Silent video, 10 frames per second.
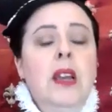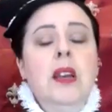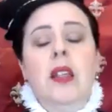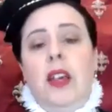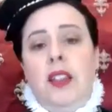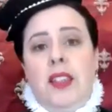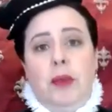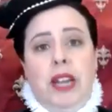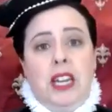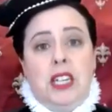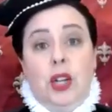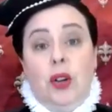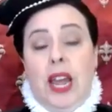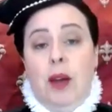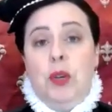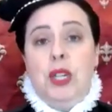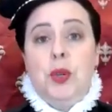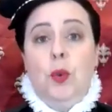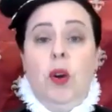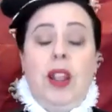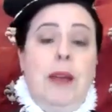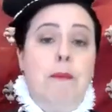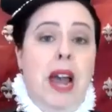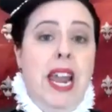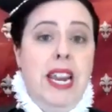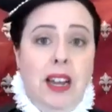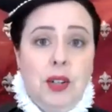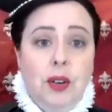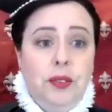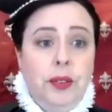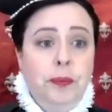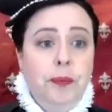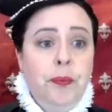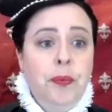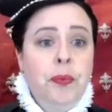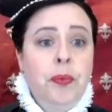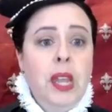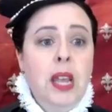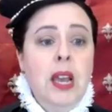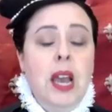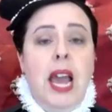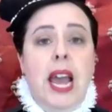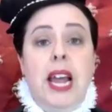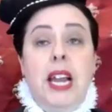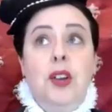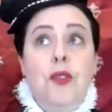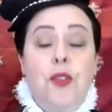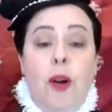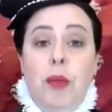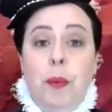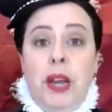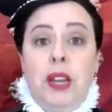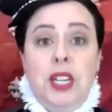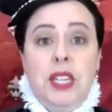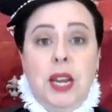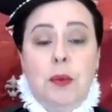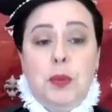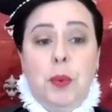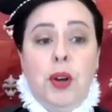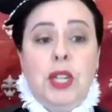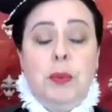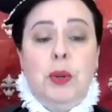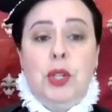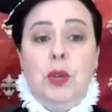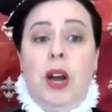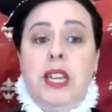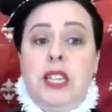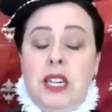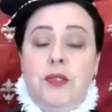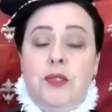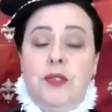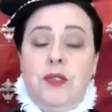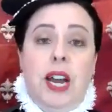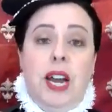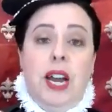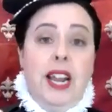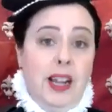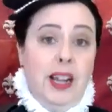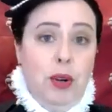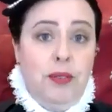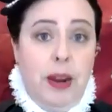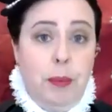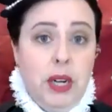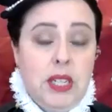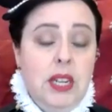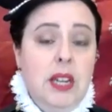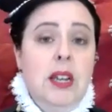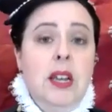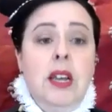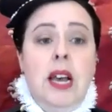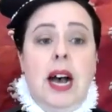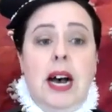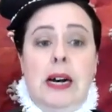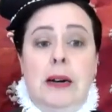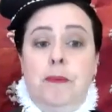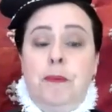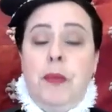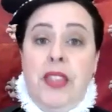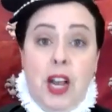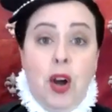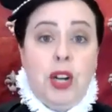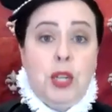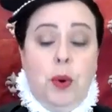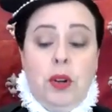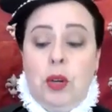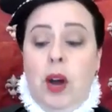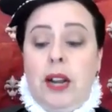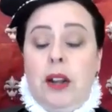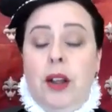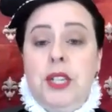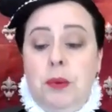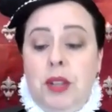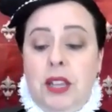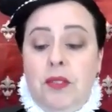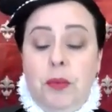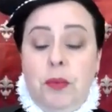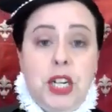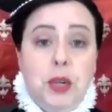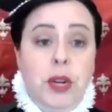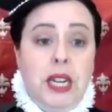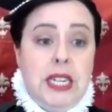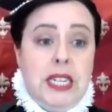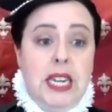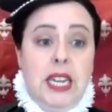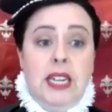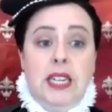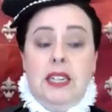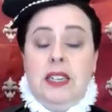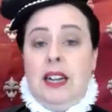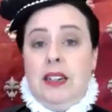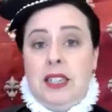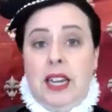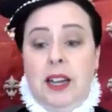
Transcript: The other thing we needed to look at was, what are they made out of? And from the pictures, it was possible to identify a number of fabrics, and that corresponded quite closely with the information we can see in Lochac.